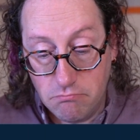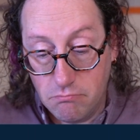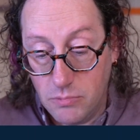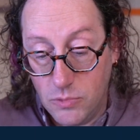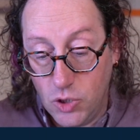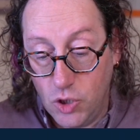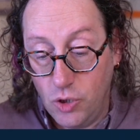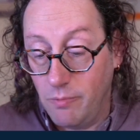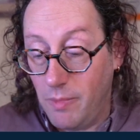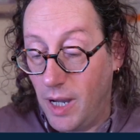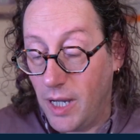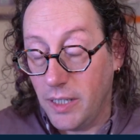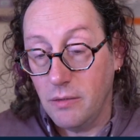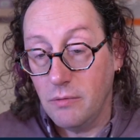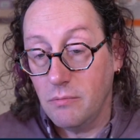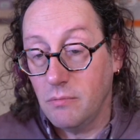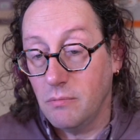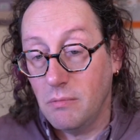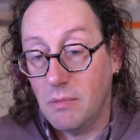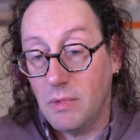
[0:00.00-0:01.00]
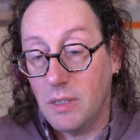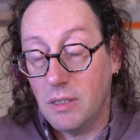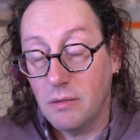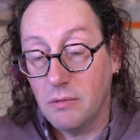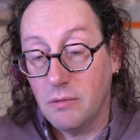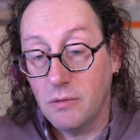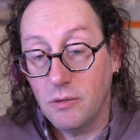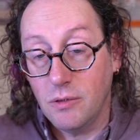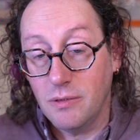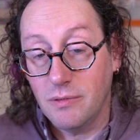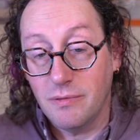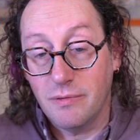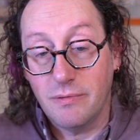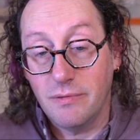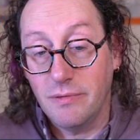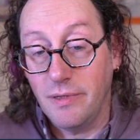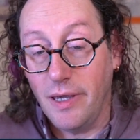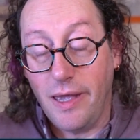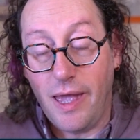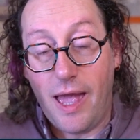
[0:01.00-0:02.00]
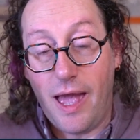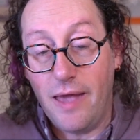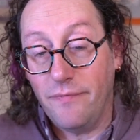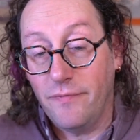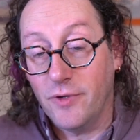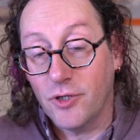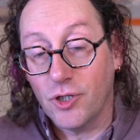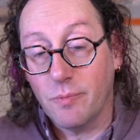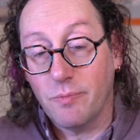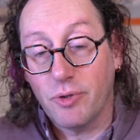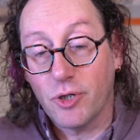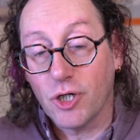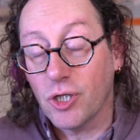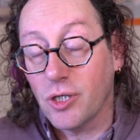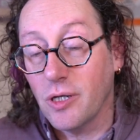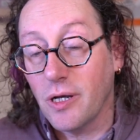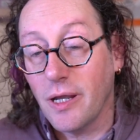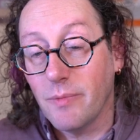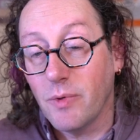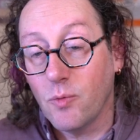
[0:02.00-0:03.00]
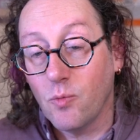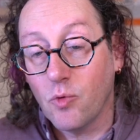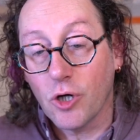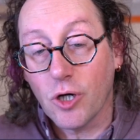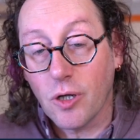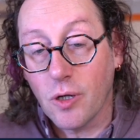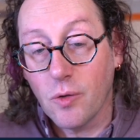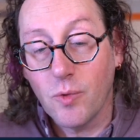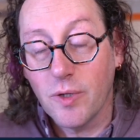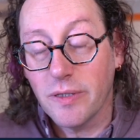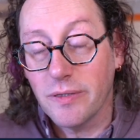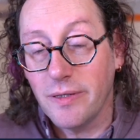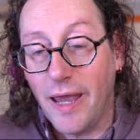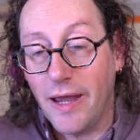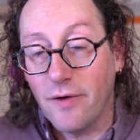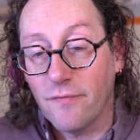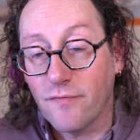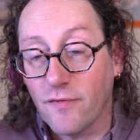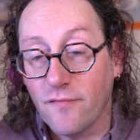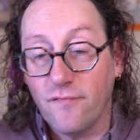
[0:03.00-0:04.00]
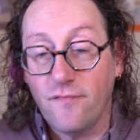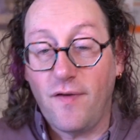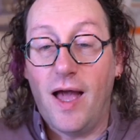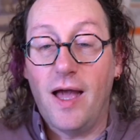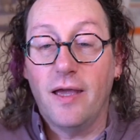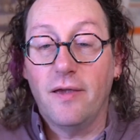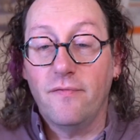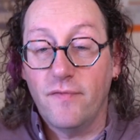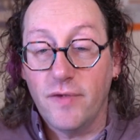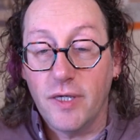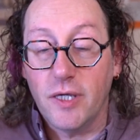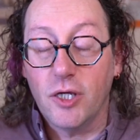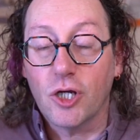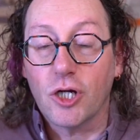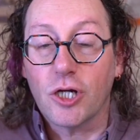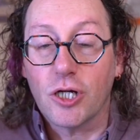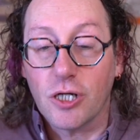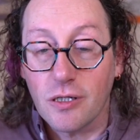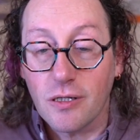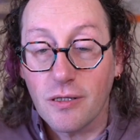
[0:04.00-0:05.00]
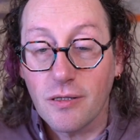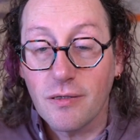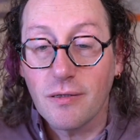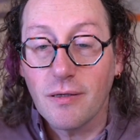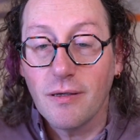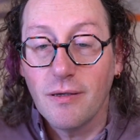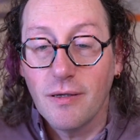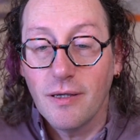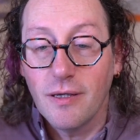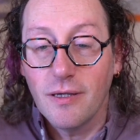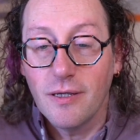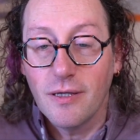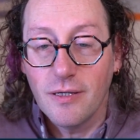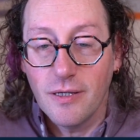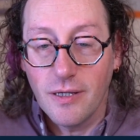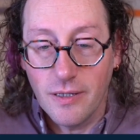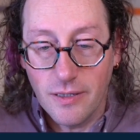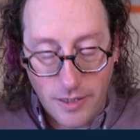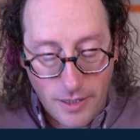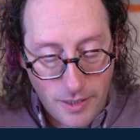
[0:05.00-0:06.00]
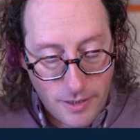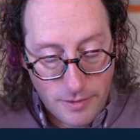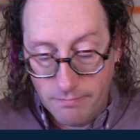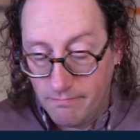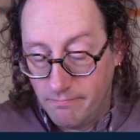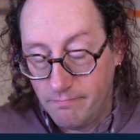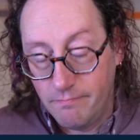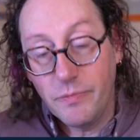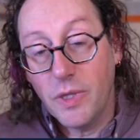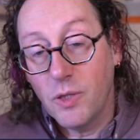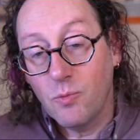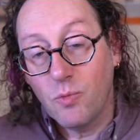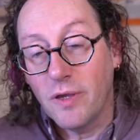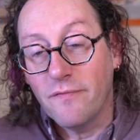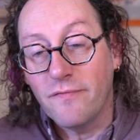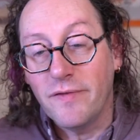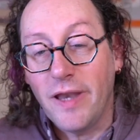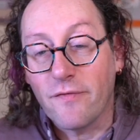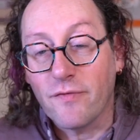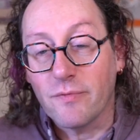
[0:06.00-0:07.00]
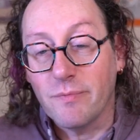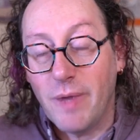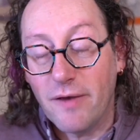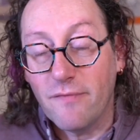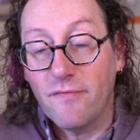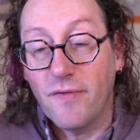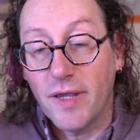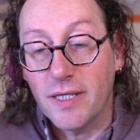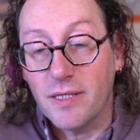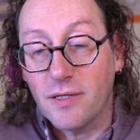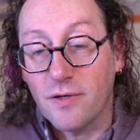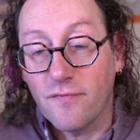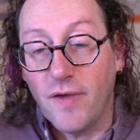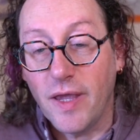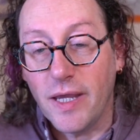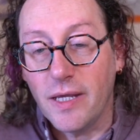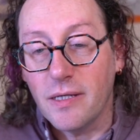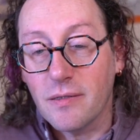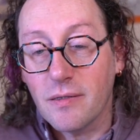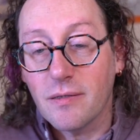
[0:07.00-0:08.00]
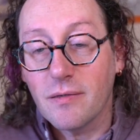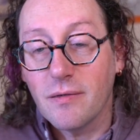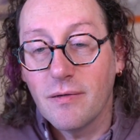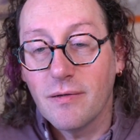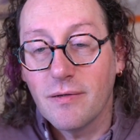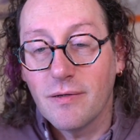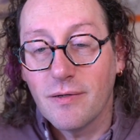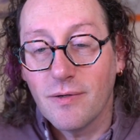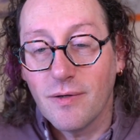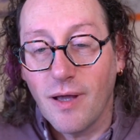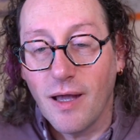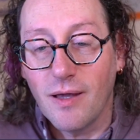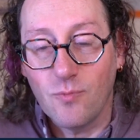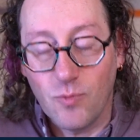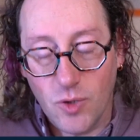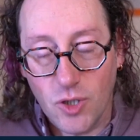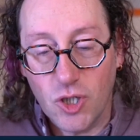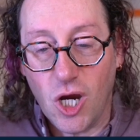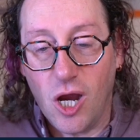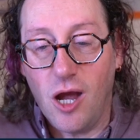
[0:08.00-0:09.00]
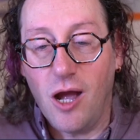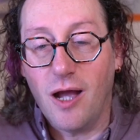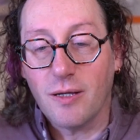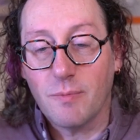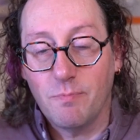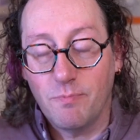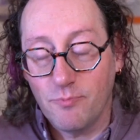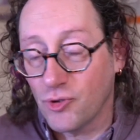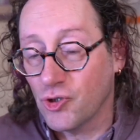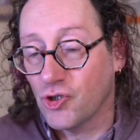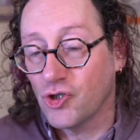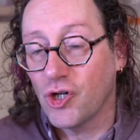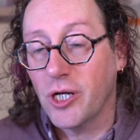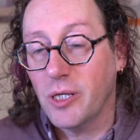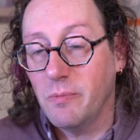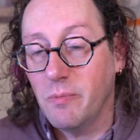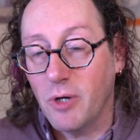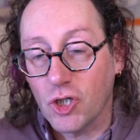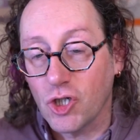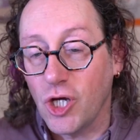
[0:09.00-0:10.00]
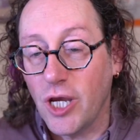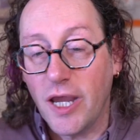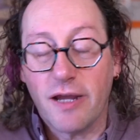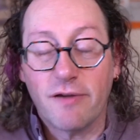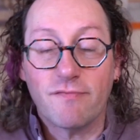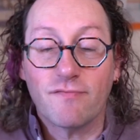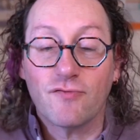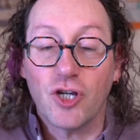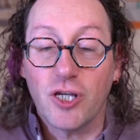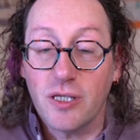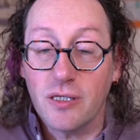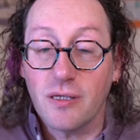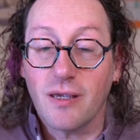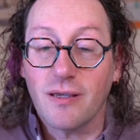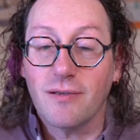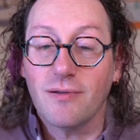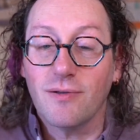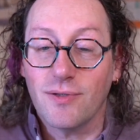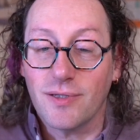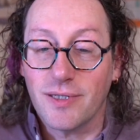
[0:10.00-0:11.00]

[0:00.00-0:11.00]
you might, yeah, there's a person I've been working with now for 5 years. We have never met face to face. We talk pretty much every single